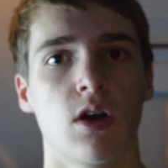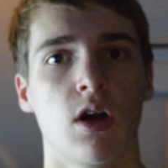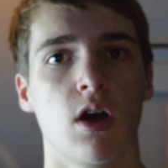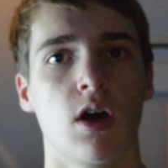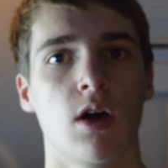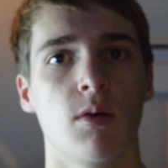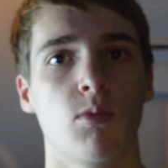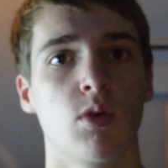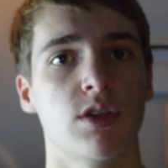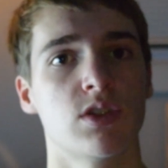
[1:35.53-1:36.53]

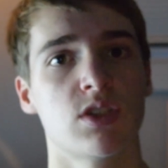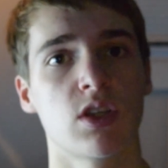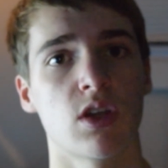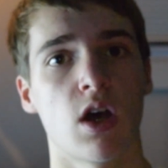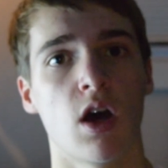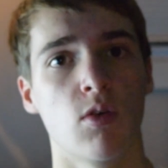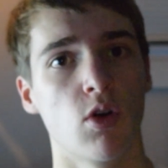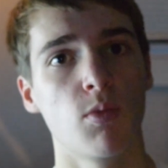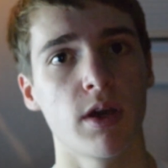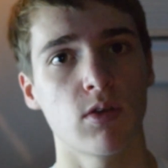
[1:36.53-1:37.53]
with
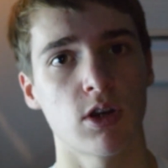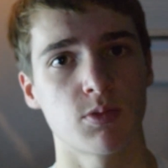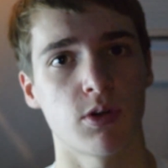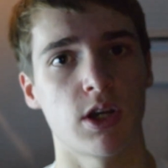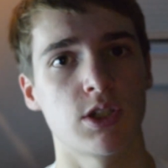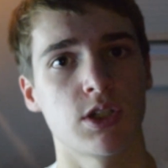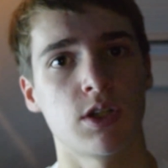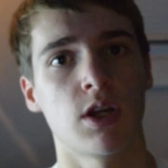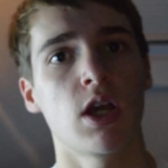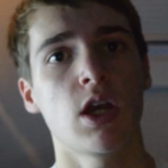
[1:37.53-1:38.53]
aerobic
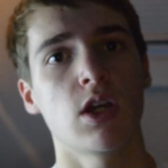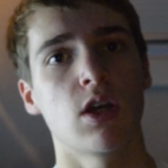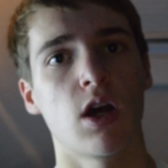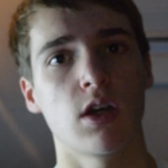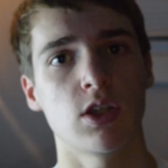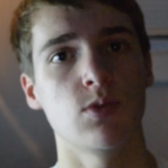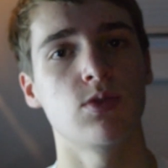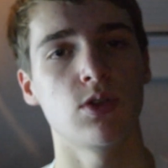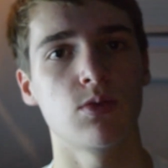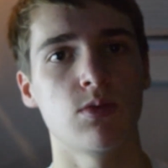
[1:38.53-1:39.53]
respiration, you
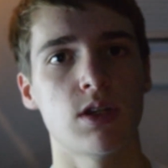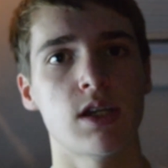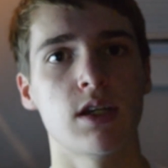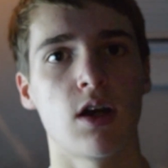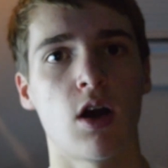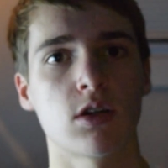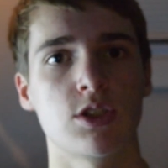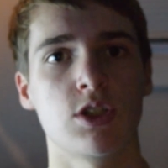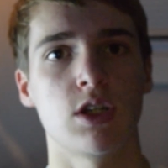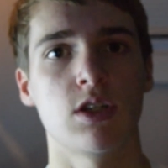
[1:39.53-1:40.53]
do need
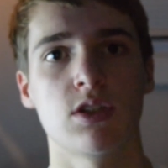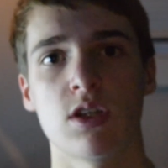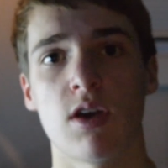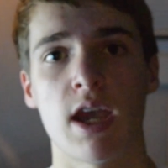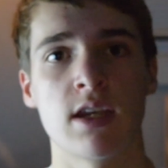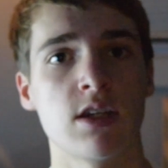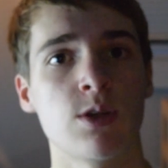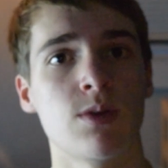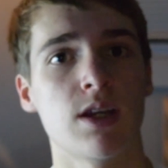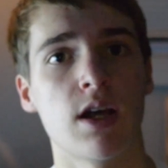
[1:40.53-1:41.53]
oxygen, and
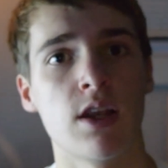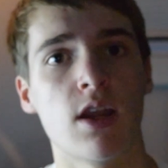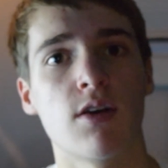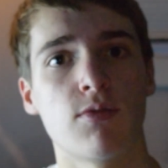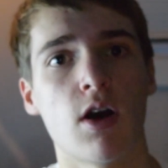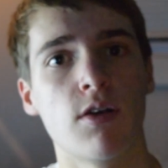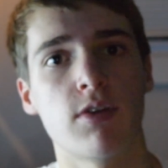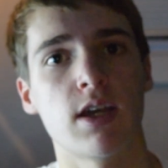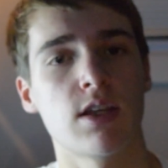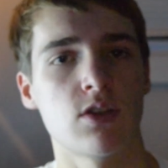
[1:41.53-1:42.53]
you need enough of
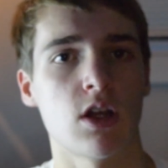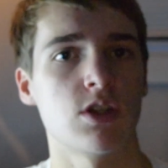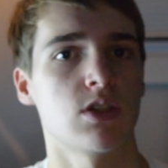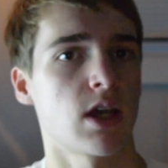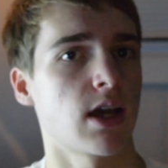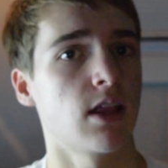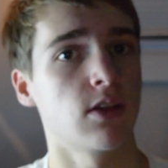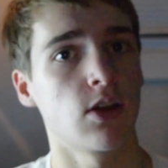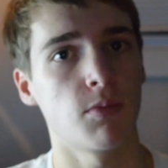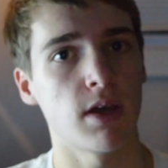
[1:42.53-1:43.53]
it. It's not just like a
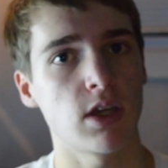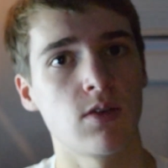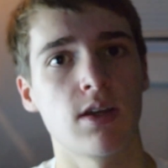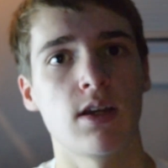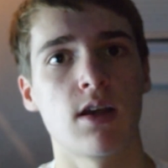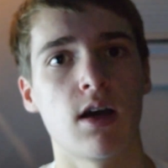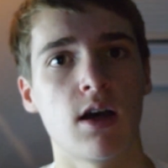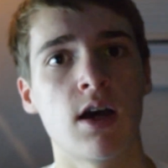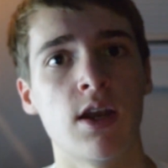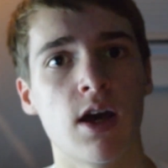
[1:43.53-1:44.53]
little bit. You need
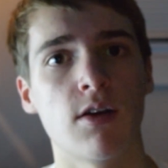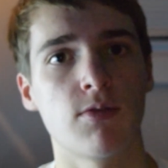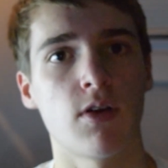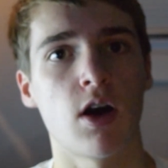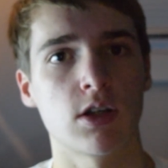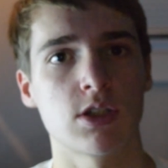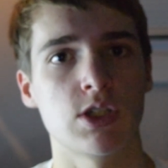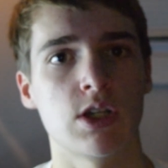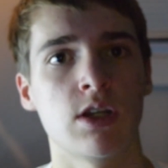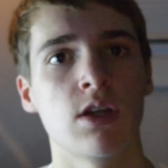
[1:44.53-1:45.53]
enough
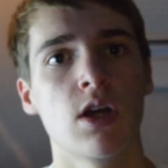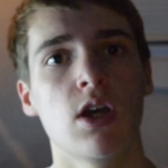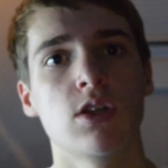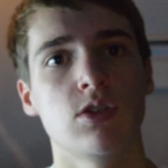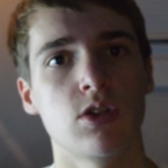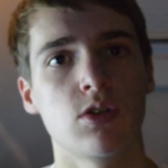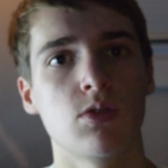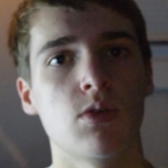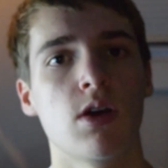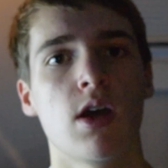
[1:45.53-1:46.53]
oxygen
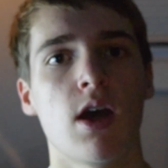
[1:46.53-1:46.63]
to